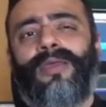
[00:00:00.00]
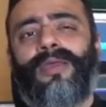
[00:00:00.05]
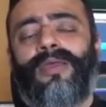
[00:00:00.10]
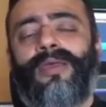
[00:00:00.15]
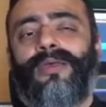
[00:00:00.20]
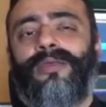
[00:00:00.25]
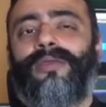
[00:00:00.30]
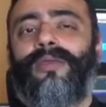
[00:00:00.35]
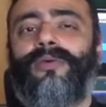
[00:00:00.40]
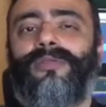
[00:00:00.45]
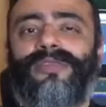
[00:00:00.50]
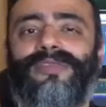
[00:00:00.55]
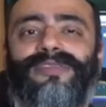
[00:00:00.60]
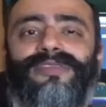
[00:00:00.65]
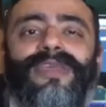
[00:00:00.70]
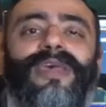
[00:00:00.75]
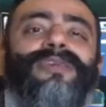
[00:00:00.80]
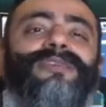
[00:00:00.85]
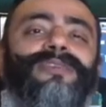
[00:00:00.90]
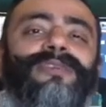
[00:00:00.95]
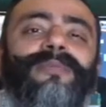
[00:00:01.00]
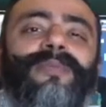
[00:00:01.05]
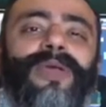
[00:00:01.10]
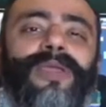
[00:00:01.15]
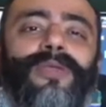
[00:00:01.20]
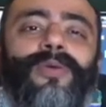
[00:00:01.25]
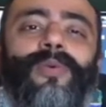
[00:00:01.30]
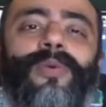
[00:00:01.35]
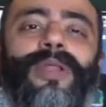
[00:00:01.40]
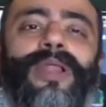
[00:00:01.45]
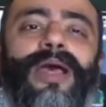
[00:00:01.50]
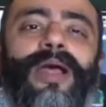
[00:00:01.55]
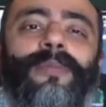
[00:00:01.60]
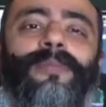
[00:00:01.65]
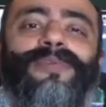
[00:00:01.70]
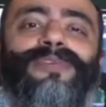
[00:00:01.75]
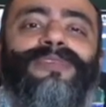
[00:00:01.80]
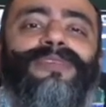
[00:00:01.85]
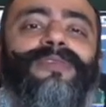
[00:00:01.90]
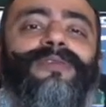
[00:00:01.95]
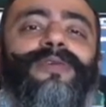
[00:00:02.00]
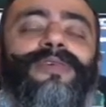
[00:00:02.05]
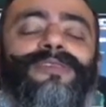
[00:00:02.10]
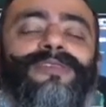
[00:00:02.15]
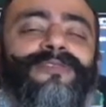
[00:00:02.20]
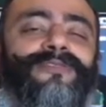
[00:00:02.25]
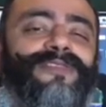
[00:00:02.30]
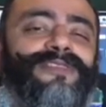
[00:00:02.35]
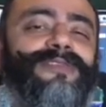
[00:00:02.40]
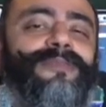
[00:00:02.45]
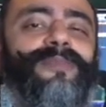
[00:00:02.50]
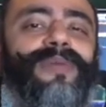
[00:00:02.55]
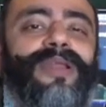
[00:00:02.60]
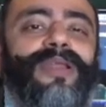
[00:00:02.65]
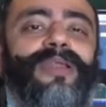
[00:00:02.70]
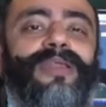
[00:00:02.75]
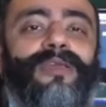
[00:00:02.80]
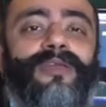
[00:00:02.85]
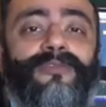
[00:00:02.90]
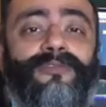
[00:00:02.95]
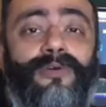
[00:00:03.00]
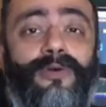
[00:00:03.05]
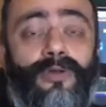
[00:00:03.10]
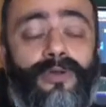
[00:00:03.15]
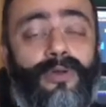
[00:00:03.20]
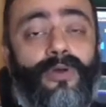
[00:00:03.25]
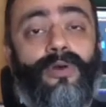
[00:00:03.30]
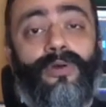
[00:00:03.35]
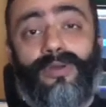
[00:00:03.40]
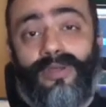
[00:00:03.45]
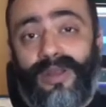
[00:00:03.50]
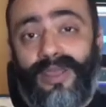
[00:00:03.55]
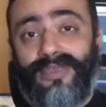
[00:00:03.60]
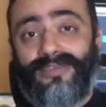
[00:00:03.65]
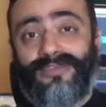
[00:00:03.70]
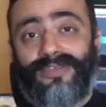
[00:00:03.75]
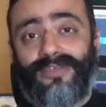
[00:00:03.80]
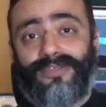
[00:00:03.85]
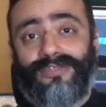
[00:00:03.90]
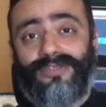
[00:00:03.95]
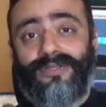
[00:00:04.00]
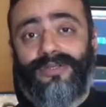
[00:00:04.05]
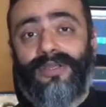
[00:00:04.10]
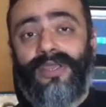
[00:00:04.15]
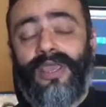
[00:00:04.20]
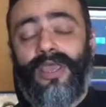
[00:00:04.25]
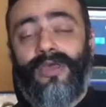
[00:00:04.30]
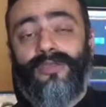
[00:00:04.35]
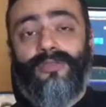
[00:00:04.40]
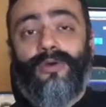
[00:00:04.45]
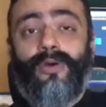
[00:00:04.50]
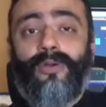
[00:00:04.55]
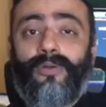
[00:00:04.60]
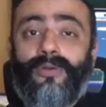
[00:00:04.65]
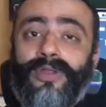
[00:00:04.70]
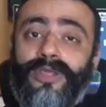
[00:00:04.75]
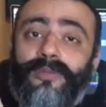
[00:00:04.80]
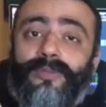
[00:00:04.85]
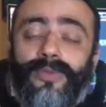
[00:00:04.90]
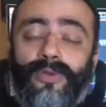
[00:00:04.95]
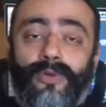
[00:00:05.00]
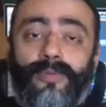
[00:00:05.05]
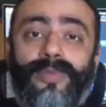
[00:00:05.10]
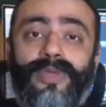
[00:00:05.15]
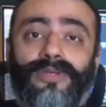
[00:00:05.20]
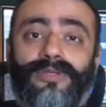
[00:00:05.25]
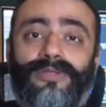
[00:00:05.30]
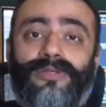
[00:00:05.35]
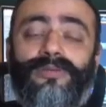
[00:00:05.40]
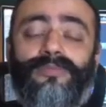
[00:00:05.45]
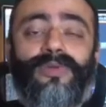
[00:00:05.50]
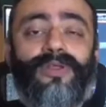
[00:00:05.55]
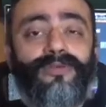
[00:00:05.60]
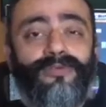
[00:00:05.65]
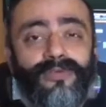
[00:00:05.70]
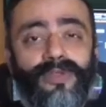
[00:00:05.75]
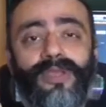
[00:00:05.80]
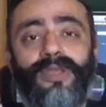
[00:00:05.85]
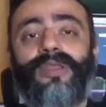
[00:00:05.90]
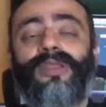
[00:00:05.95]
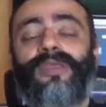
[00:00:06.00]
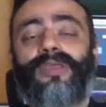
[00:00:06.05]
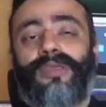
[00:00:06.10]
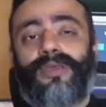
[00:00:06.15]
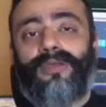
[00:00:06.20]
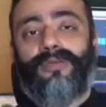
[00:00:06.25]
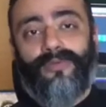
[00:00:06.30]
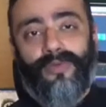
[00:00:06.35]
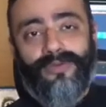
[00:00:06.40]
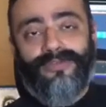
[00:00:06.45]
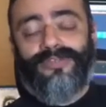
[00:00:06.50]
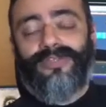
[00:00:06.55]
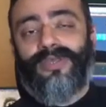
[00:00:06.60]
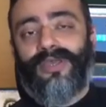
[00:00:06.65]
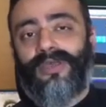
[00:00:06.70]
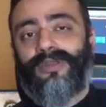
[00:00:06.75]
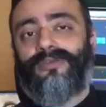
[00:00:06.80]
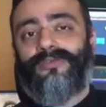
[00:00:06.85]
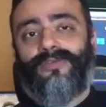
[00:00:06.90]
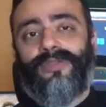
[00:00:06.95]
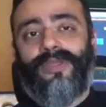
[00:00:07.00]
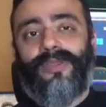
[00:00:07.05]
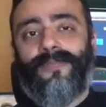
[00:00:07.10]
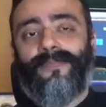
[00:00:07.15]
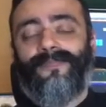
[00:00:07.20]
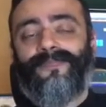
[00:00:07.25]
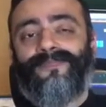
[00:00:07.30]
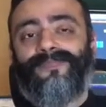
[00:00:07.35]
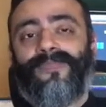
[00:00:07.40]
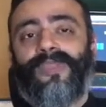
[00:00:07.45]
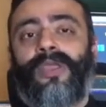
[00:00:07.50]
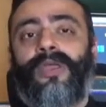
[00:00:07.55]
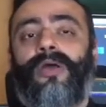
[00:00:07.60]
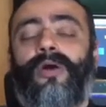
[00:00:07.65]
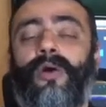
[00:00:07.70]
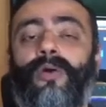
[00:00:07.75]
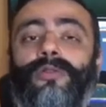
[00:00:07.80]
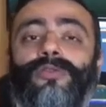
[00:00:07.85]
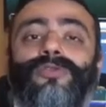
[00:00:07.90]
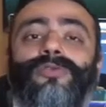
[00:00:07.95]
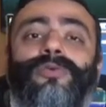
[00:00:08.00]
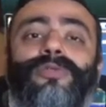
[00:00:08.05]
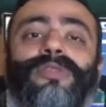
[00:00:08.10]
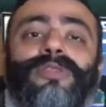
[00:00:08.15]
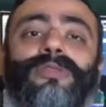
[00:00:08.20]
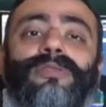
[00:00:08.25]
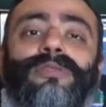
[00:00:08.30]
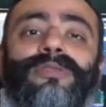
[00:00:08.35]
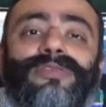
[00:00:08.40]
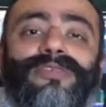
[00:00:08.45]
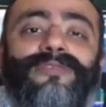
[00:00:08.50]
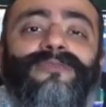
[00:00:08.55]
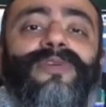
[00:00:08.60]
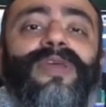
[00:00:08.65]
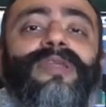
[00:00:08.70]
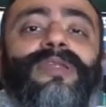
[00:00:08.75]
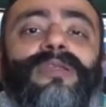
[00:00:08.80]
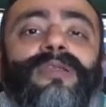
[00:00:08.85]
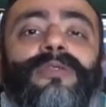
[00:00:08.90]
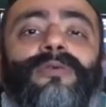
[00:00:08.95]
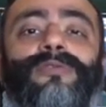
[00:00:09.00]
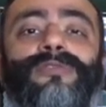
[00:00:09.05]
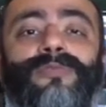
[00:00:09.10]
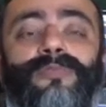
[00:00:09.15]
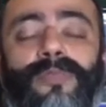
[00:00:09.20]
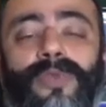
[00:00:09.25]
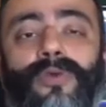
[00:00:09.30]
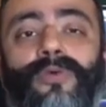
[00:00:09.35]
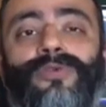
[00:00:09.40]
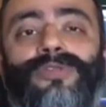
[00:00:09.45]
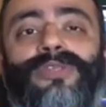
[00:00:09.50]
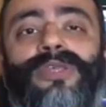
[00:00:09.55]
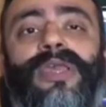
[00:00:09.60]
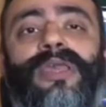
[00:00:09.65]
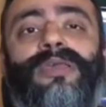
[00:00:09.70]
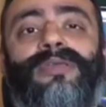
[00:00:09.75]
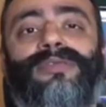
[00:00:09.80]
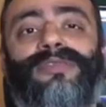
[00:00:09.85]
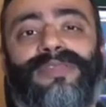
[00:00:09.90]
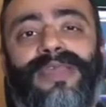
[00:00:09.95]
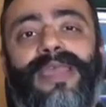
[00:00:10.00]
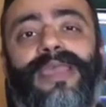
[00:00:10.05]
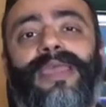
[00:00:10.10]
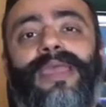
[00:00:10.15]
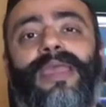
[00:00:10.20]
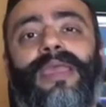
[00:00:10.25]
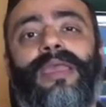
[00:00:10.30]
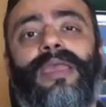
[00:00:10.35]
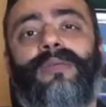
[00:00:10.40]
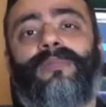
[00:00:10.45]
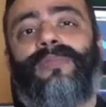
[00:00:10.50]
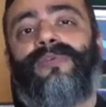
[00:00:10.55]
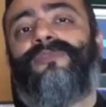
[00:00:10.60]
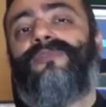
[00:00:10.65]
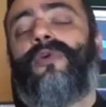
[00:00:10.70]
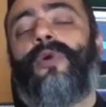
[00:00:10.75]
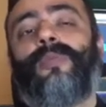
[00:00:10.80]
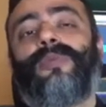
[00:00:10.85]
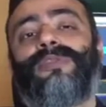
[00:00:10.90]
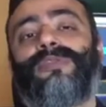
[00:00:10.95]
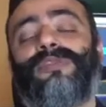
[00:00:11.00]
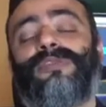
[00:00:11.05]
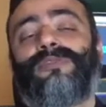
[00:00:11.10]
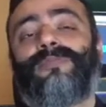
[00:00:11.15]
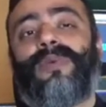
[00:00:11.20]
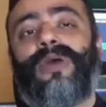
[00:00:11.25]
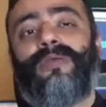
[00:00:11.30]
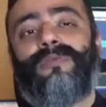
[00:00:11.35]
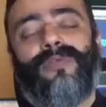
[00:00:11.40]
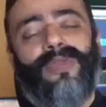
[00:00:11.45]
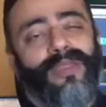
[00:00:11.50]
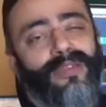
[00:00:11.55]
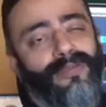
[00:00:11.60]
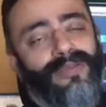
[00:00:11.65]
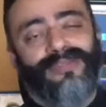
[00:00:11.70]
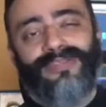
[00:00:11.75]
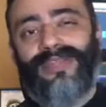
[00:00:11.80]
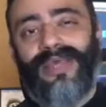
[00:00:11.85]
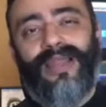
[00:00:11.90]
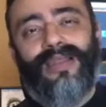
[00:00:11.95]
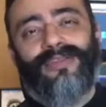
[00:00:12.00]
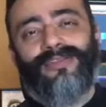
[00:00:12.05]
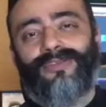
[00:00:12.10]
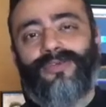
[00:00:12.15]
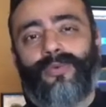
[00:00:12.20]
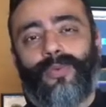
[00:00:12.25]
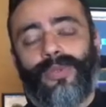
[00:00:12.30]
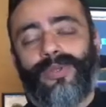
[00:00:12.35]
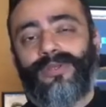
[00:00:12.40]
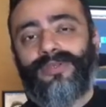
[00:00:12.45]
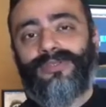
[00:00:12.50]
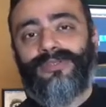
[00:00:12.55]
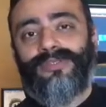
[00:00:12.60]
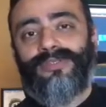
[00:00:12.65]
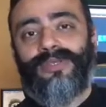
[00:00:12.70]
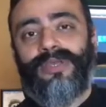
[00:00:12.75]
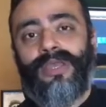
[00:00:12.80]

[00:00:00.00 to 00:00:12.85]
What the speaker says: You know, this gesture by you will help us increase the visibility of our organization, not only in Bloomington, but really across the country. Also, this event includes music, singing, and performances by various talent show winners.